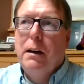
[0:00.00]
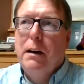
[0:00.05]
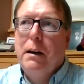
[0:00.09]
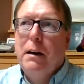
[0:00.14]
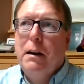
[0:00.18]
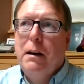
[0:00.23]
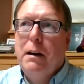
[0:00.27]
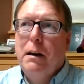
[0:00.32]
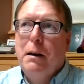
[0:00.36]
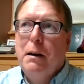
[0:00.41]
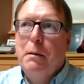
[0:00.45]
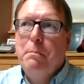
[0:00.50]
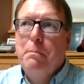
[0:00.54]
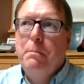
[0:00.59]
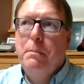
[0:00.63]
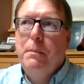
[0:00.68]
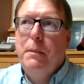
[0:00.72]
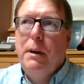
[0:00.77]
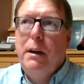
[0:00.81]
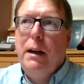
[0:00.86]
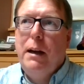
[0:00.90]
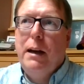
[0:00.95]

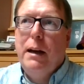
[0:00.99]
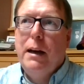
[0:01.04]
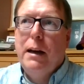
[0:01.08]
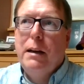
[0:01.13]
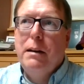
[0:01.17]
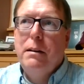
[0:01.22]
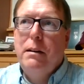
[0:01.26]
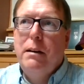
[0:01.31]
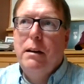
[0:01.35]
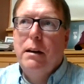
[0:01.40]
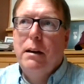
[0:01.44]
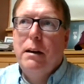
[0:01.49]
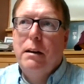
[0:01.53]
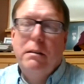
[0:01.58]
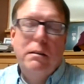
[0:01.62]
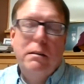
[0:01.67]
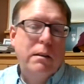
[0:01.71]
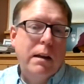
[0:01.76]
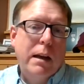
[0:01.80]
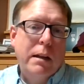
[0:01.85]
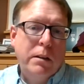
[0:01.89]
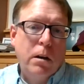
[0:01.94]
And
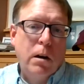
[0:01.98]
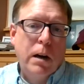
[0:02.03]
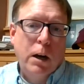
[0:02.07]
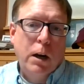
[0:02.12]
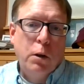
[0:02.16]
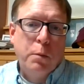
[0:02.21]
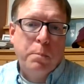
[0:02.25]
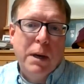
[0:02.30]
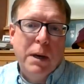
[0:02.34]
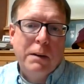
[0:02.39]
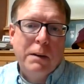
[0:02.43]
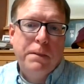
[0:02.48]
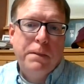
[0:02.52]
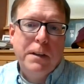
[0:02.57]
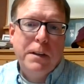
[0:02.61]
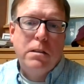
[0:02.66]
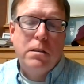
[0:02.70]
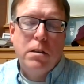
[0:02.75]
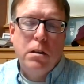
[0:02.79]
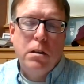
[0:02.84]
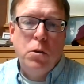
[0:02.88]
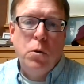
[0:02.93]
there are health
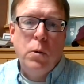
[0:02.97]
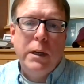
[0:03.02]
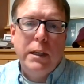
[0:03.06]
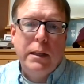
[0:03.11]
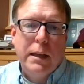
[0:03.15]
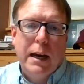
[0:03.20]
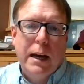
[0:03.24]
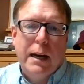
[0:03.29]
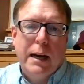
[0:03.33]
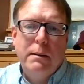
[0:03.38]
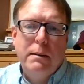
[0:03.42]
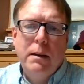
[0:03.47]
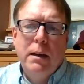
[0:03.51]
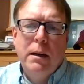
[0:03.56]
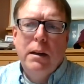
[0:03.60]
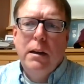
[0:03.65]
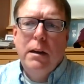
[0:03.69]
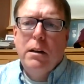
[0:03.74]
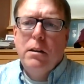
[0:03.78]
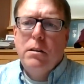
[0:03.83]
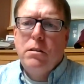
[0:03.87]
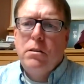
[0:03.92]
benefits to doing that.
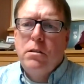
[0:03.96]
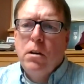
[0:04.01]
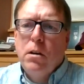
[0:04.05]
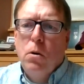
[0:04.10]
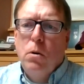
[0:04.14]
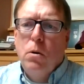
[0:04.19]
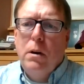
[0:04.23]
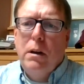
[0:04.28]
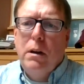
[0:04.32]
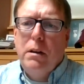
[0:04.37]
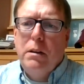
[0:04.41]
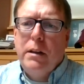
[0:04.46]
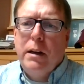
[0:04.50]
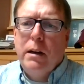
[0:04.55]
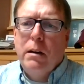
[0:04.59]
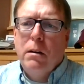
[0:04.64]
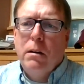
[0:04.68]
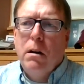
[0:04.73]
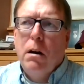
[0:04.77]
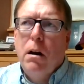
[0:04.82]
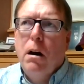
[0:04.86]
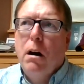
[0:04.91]
So
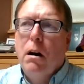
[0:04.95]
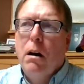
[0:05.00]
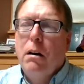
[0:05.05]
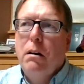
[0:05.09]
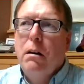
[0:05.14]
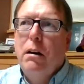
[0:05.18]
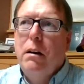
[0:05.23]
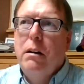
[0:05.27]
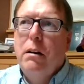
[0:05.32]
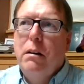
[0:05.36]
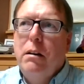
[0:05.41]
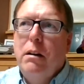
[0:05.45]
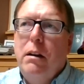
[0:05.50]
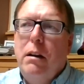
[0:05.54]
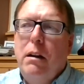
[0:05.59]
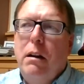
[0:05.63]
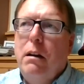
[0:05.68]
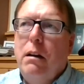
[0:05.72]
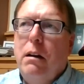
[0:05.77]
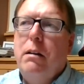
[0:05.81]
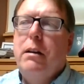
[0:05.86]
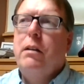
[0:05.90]
there are,
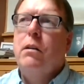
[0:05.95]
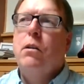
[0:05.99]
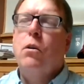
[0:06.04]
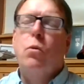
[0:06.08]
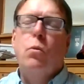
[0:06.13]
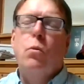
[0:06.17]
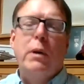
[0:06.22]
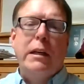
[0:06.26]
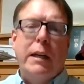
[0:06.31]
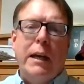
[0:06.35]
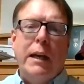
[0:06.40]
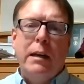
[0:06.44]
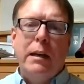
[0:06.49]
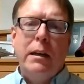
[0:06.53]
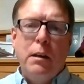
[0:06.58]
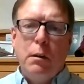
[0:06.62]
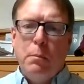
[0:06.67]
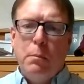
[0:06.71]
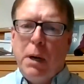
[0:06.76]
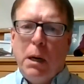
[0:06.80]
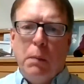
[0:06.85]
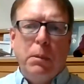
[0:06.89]
when you get
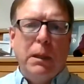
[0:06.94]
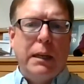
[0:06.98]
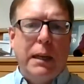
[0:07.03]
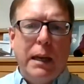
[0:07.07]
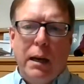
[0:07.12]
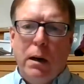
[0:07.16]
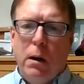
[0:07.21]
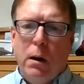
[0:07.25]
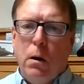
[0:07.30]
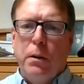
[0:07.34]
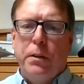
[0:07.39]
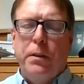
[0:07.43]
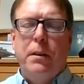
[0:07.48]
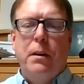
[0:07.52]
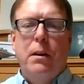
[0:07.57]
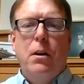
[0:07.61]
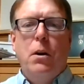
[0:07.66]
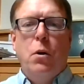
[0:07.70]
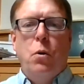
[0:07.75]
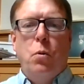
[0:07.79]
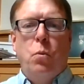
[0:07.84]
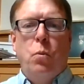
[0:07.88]
into public health,
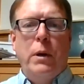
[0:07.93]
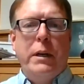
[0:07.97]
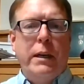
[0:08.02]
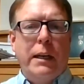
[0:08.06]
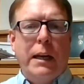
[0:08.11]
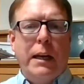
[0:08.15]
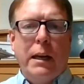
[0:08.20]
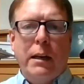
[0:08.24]
when you